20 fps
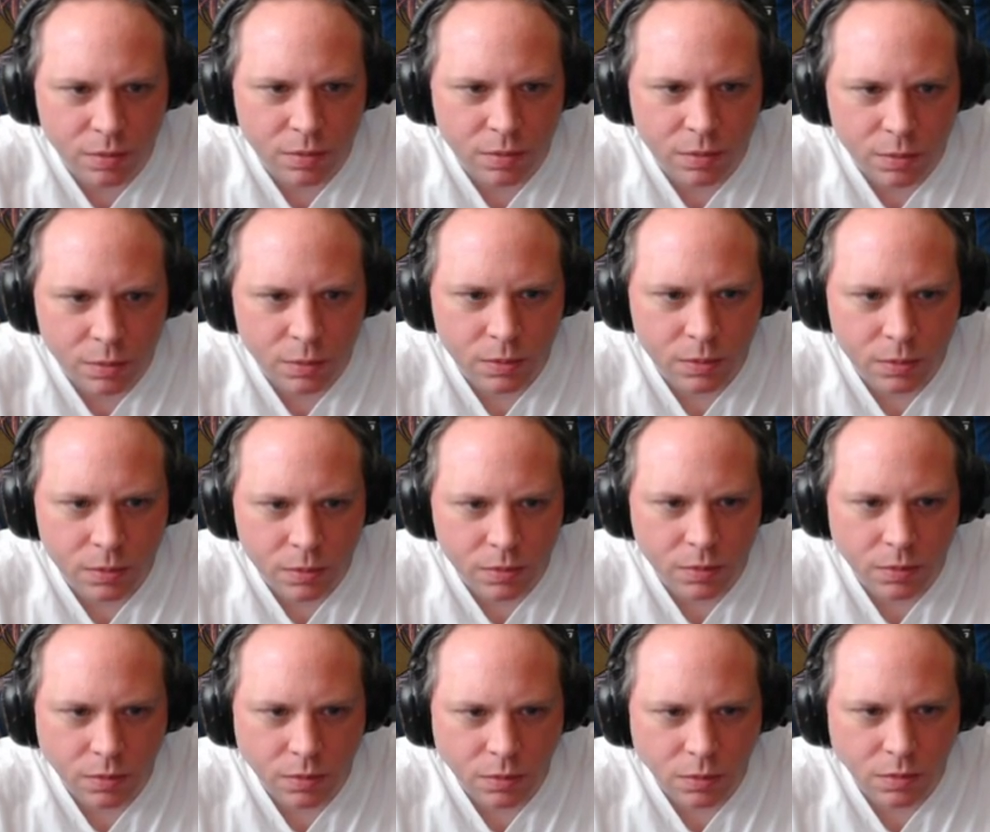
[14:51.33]

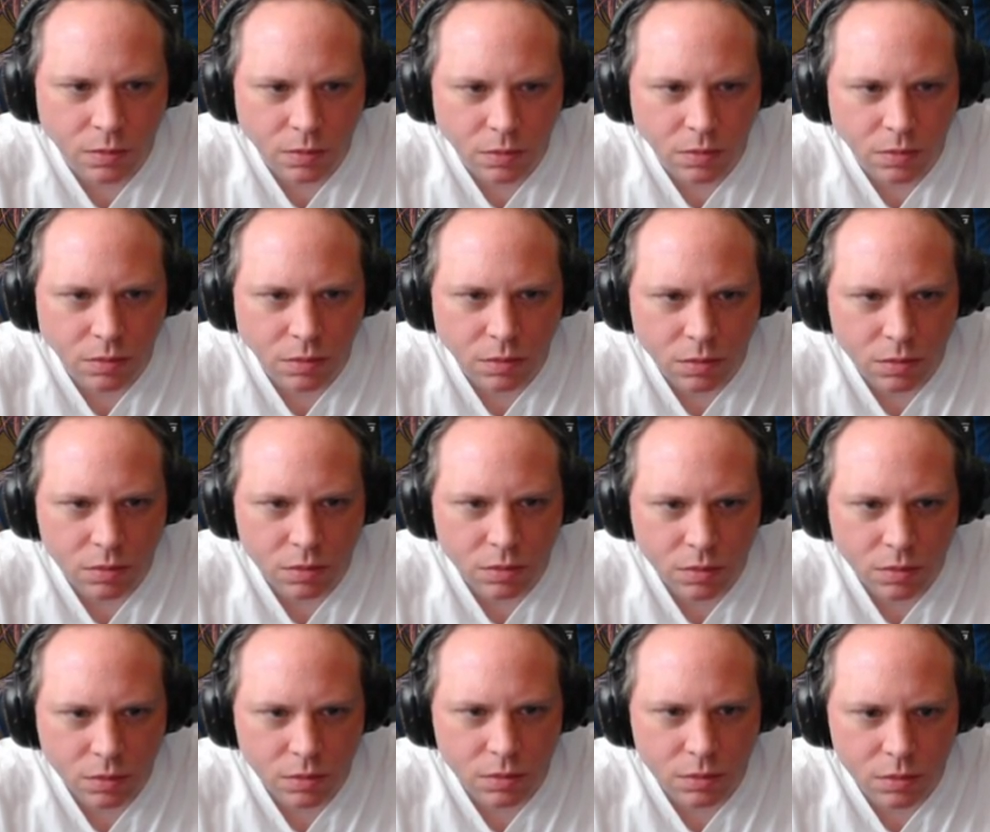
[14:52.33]

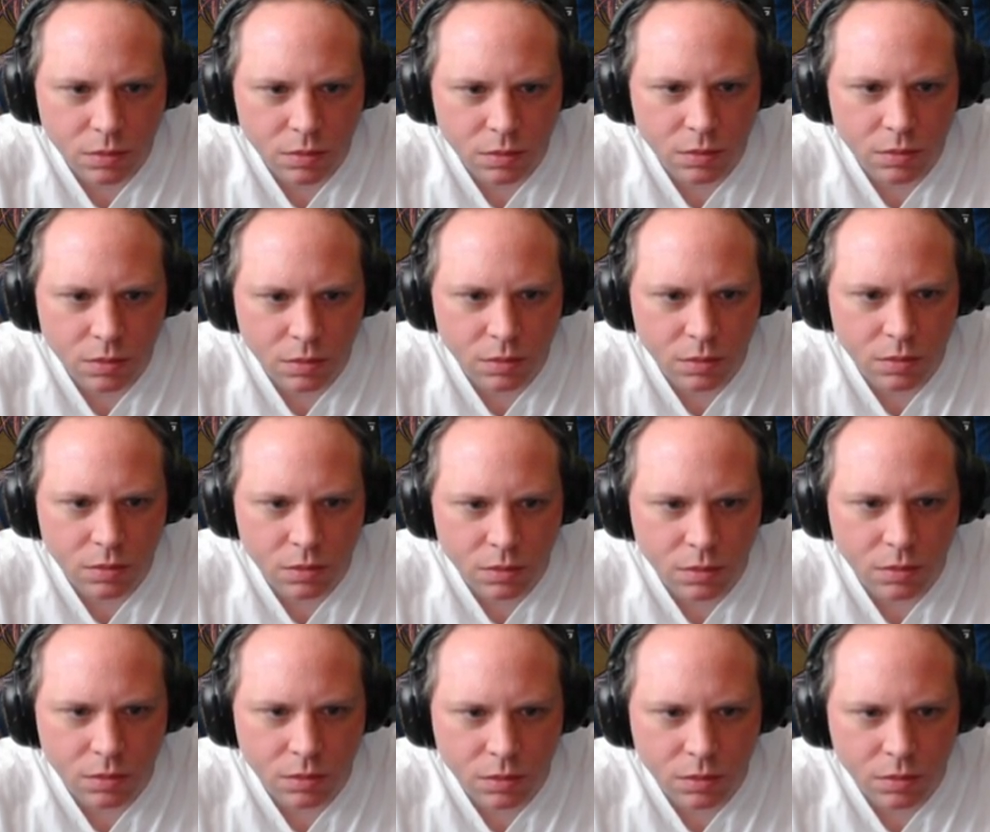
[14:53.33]

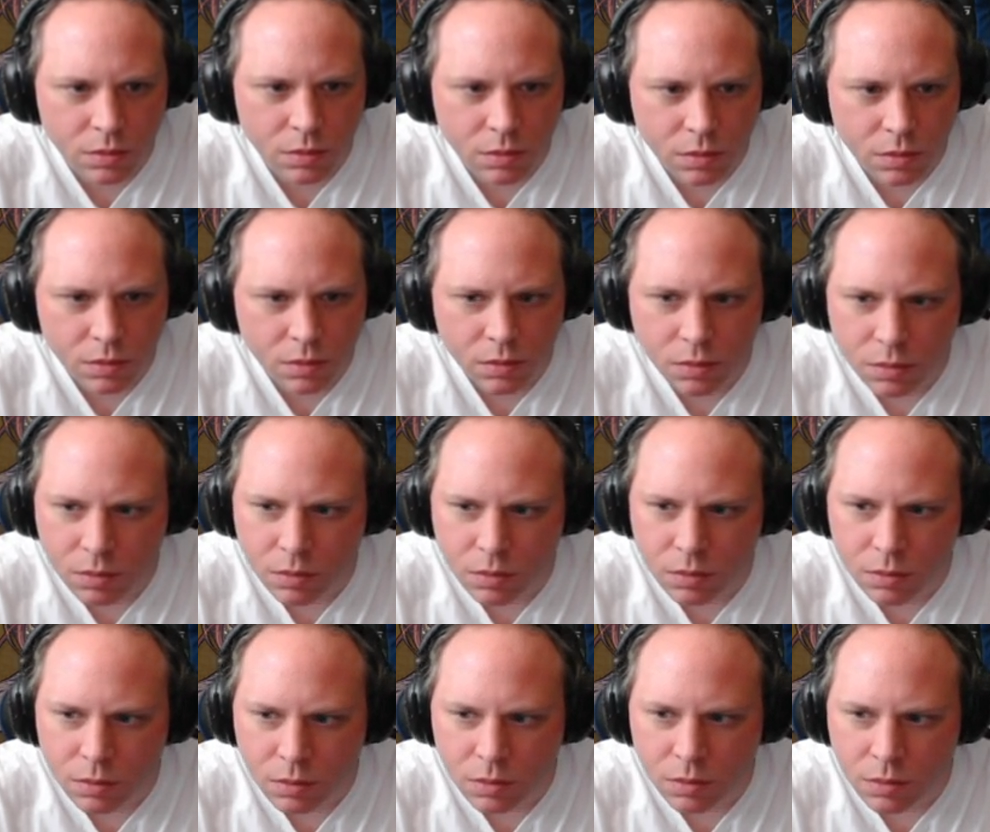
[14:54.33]

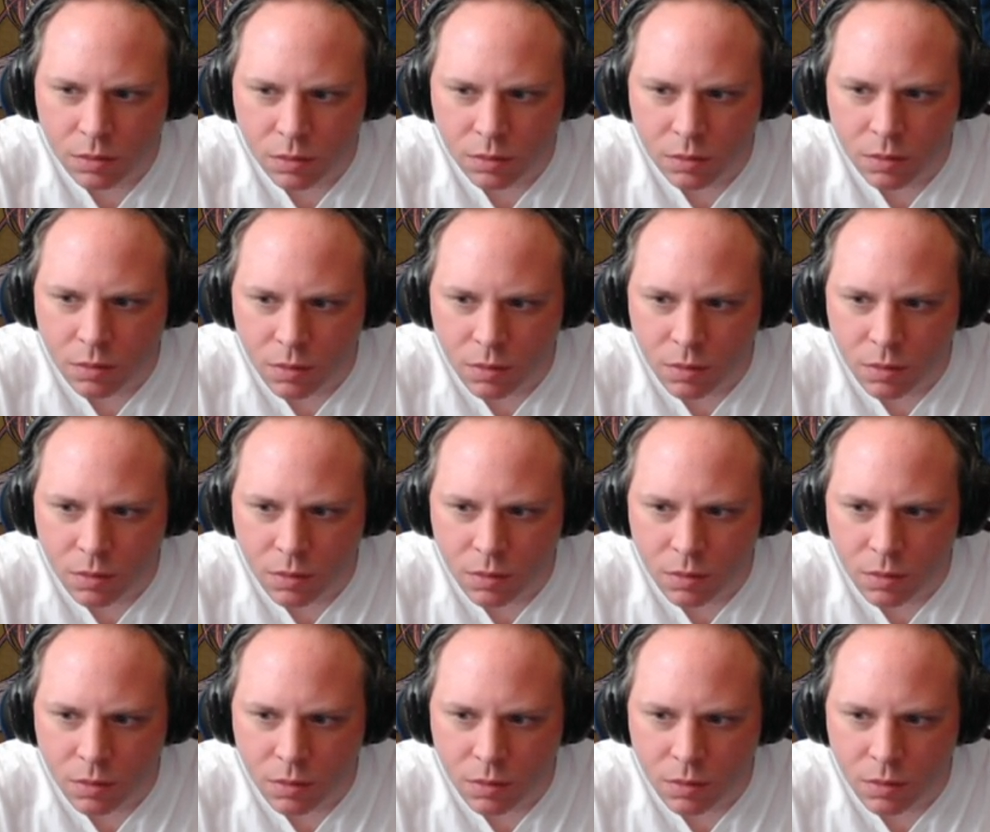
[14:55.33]
(no one is talking)